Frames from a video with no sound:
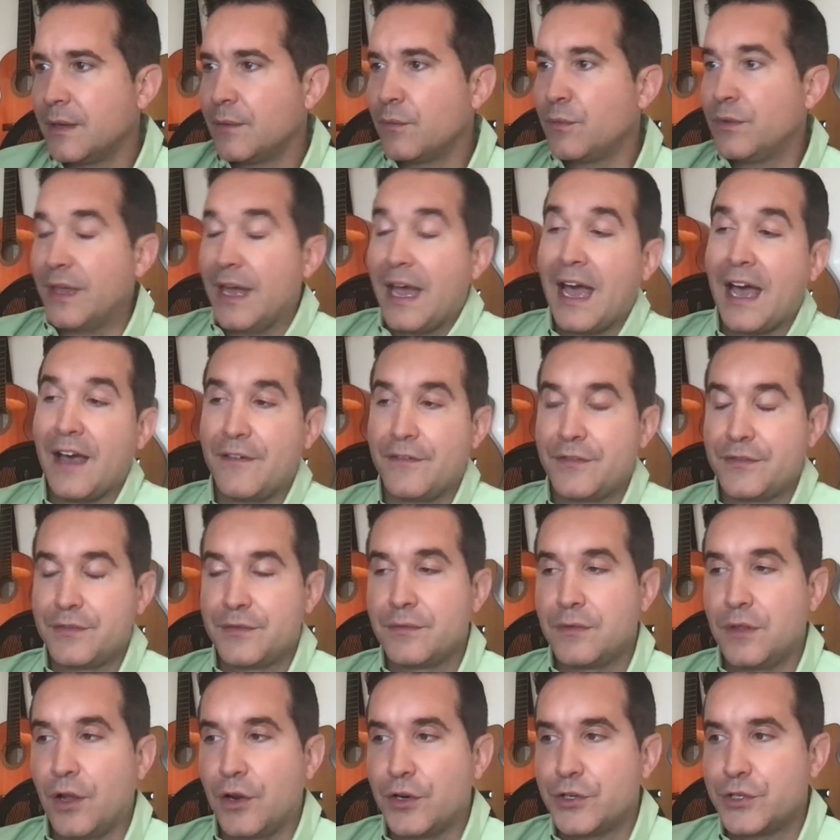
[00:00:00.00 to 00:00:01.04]
that
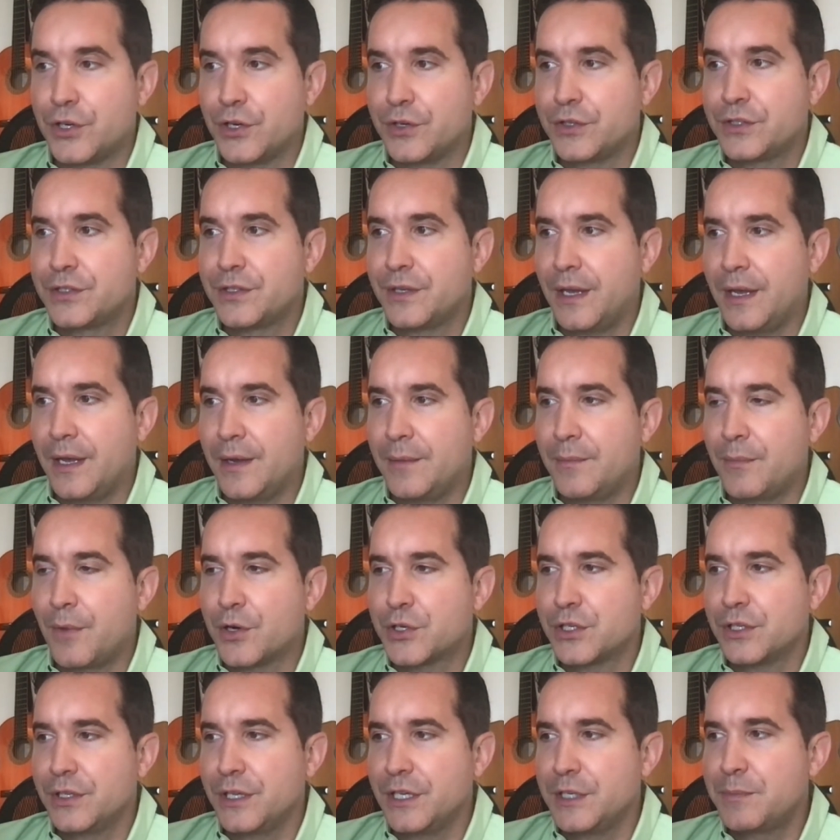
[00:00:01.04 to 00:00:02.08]
have larger
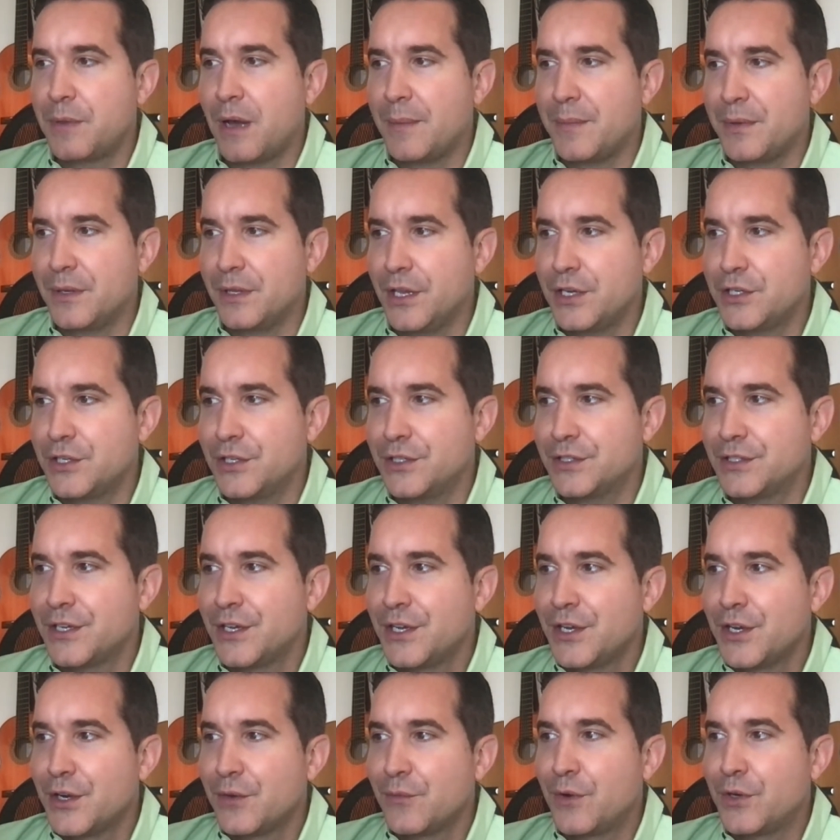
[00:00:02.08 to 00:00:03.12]
Marshallese populations.
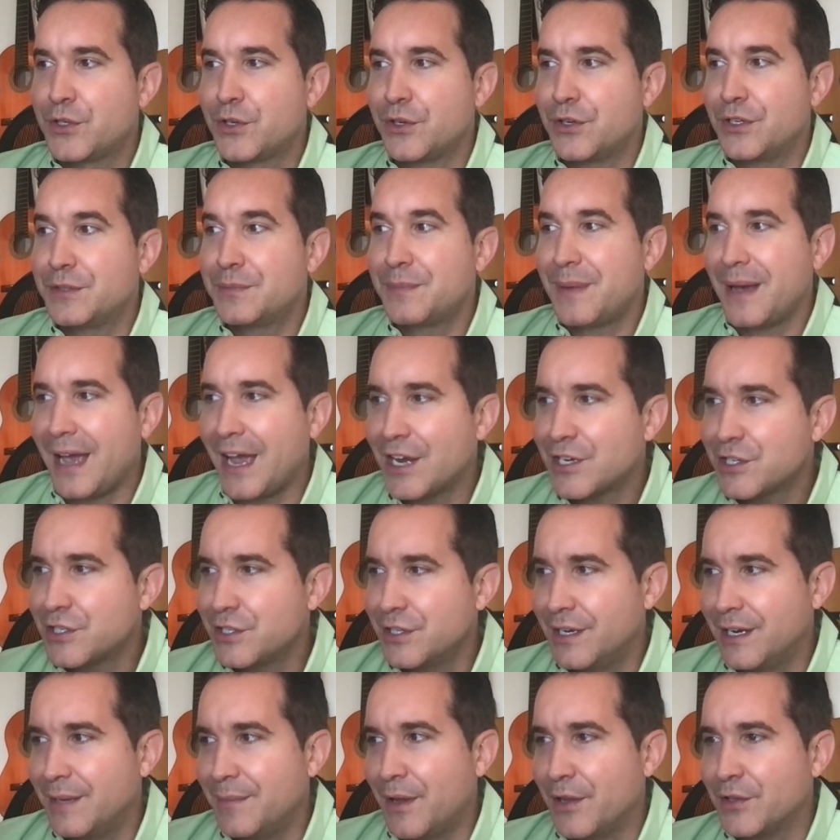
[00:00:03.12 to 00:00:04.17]
Richard is
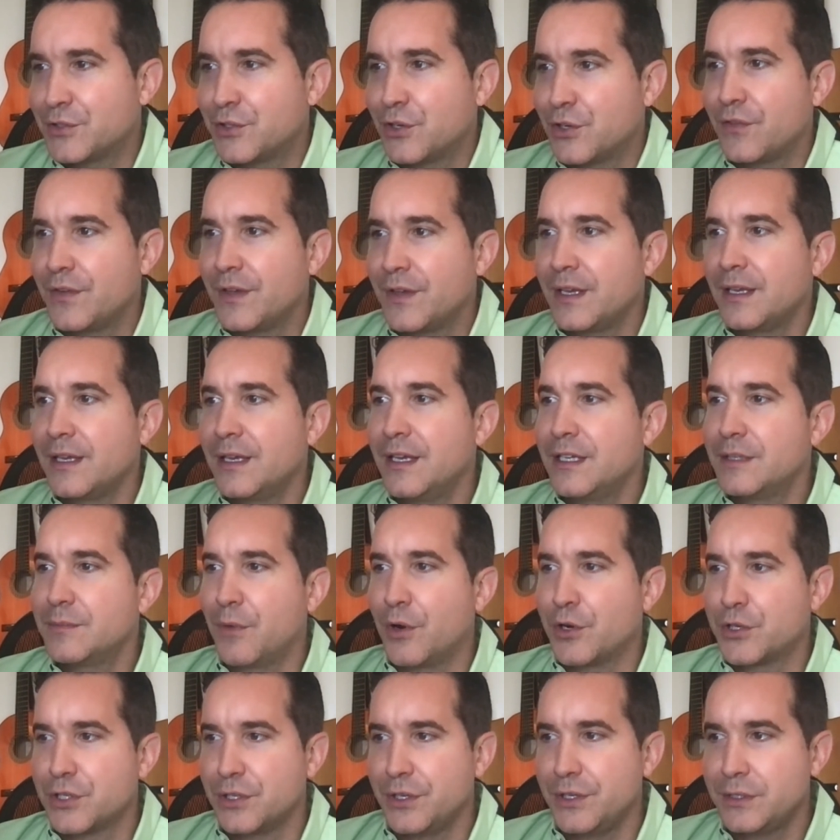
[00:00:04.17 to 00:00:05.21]
passionate about serving his
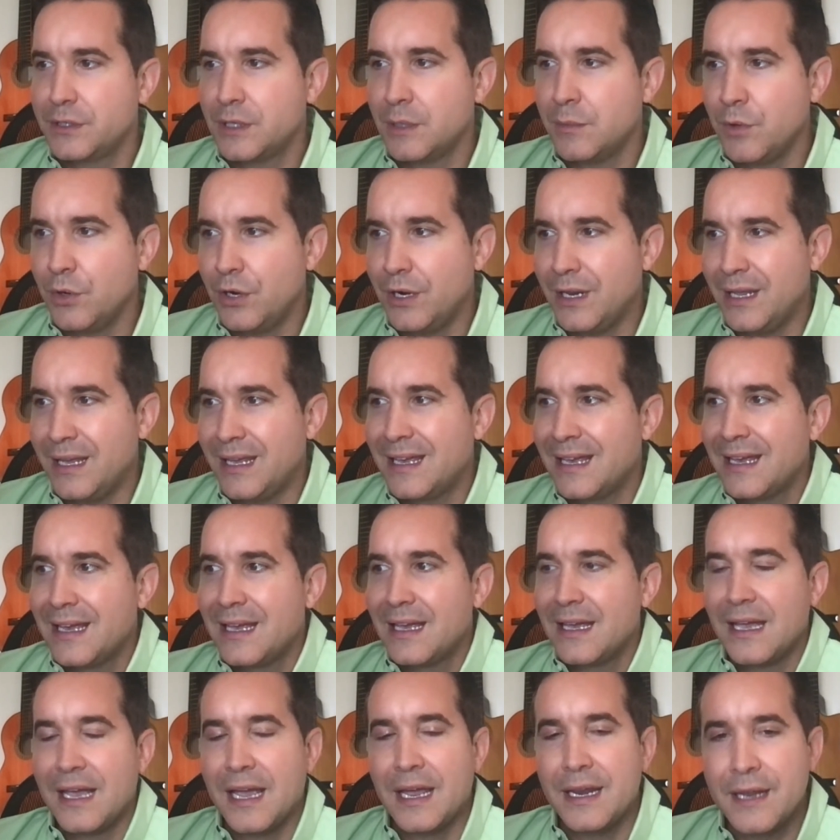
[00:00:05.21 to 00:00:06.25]
Marshallese community
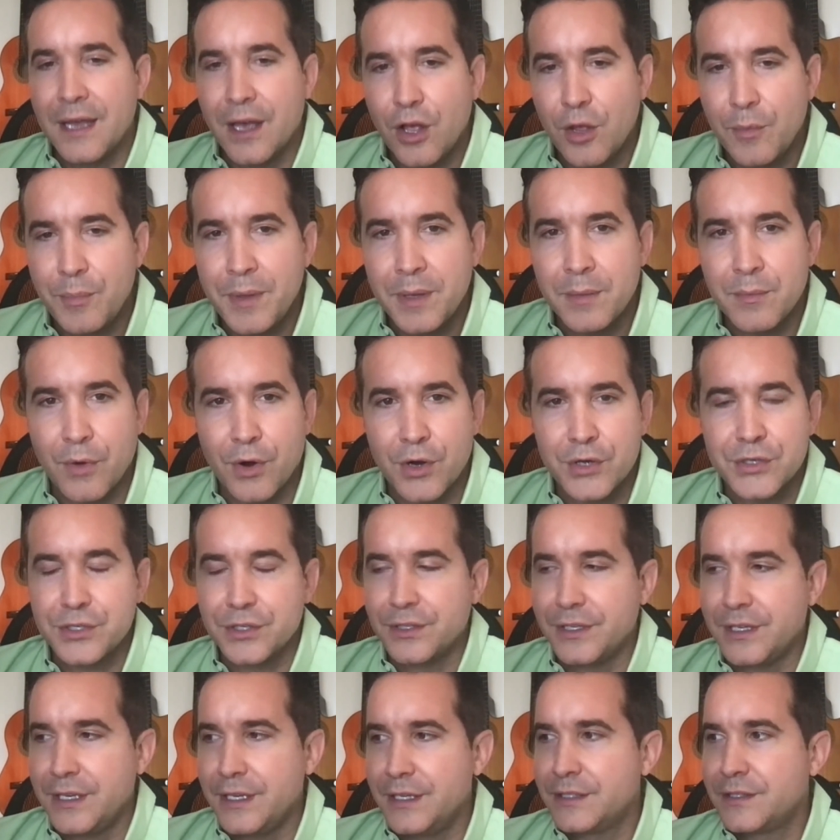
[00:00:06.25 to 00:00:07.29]
and helping
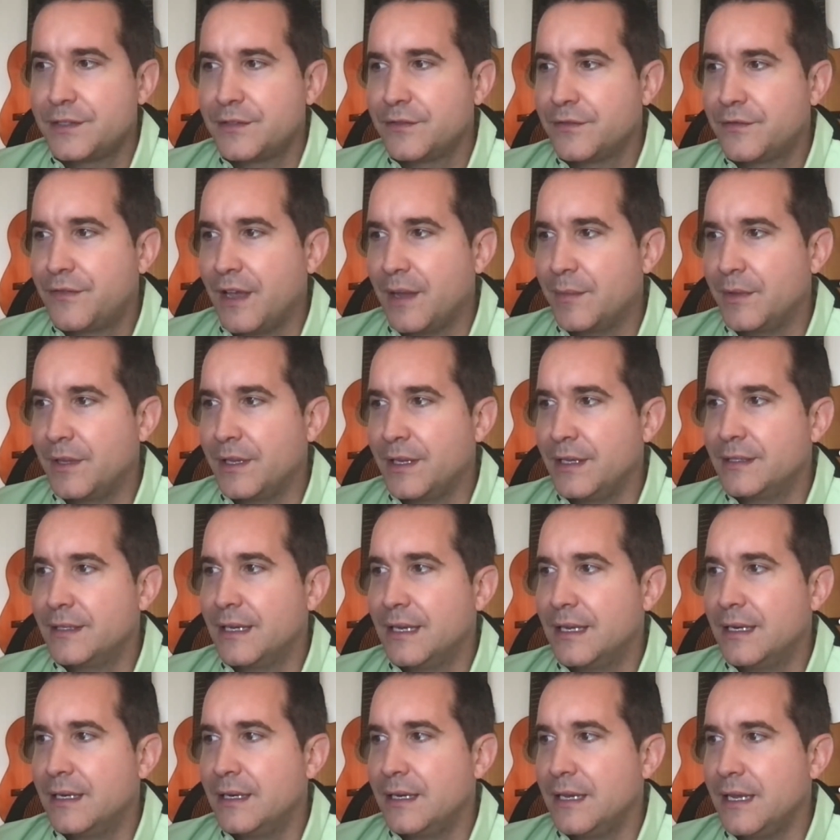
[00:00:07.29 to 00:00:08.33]
Marshallese families
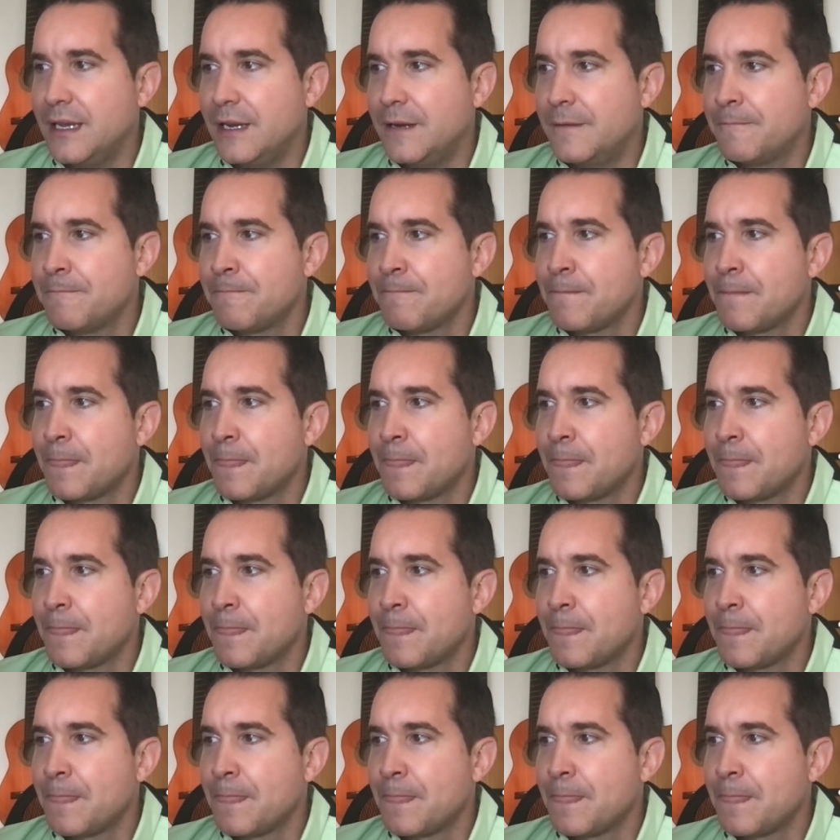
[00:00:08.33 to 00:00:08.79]
in need.